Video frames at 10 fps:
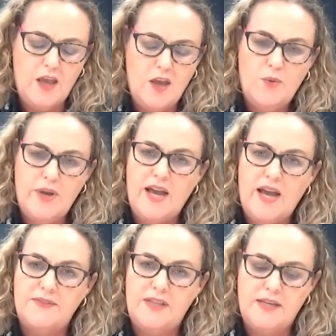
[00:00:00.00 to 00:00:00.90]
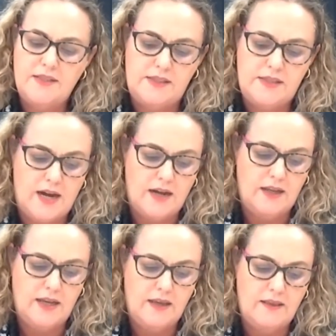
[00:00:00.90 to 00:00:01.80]
We have seen
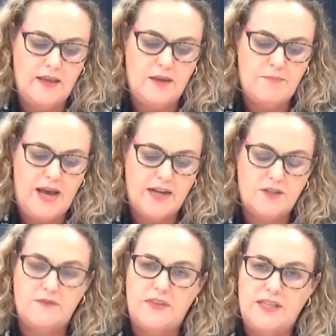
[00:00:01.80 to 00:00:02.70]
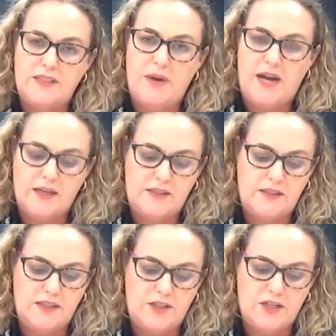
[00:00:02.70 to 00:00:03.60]
starkly the impact of these past
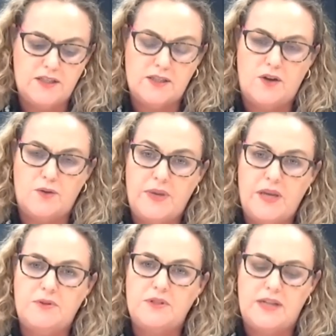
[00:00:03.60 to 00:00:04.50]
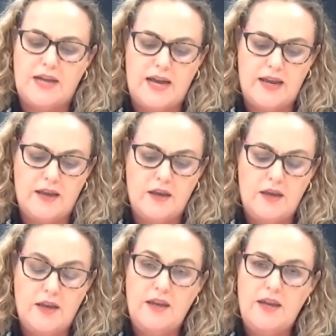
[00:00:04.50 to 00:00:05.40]
decisions on people today,
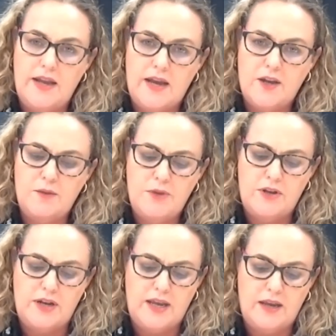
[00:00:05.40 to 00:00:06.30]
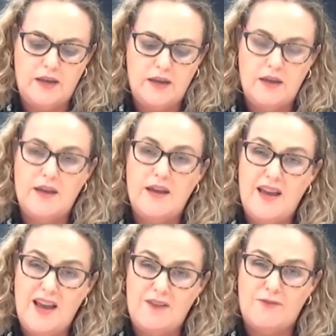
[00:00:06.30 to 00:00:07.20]
in our community,
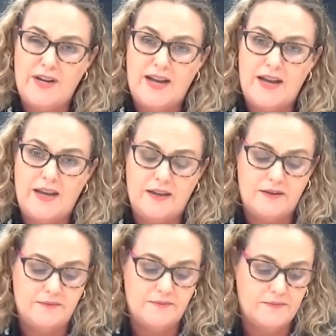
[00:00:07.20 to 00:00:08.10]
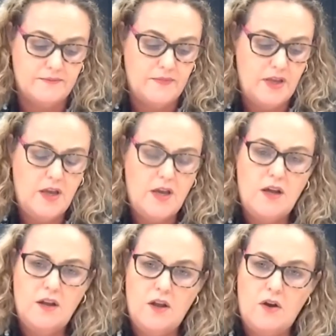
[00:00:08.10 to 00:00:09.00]
every day.
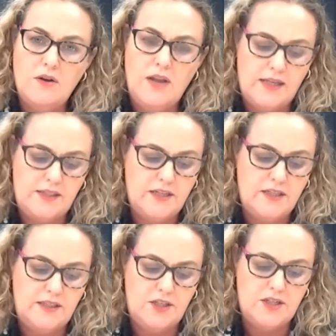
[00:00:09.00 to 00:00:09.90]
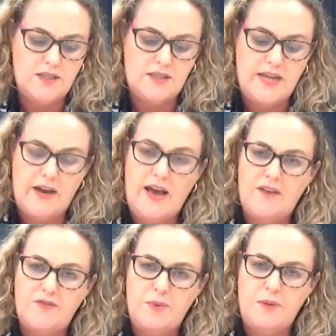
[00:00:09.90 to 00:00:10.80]
Long-lasting decisions now
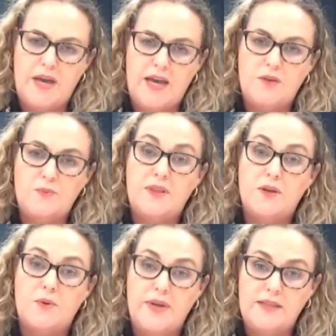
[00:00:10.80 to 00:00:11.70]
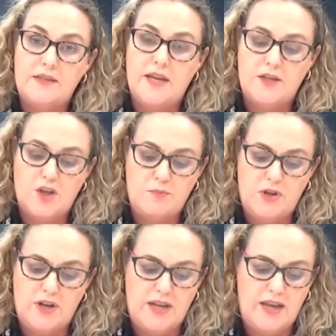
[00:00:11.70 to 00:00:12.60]
have to be made with the Queensland
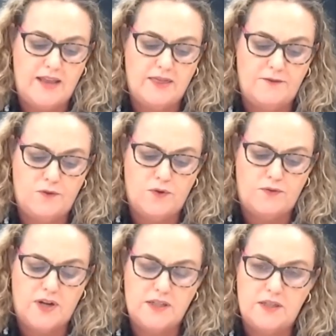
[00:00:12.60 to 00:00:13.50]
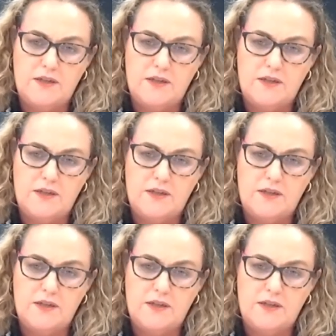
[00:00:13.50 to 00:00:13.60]
community at the forefront.